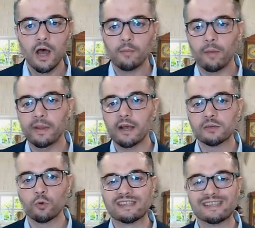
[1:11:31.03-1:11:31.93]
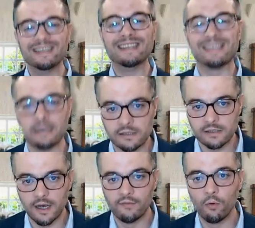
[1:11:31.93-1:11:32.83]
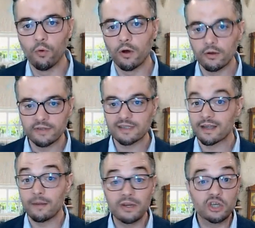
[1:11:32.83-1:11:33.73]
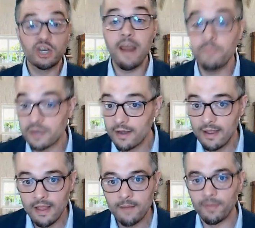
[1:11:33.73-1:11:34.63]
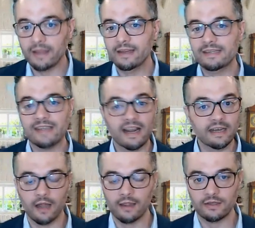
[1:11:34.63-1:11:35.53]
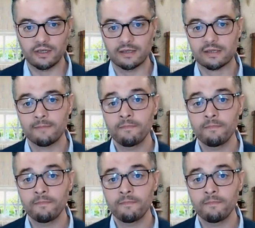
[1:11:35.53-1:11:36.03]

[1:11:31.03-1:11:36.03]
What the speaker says: but because we're citizens of a world that's going to be shaped by these technologies,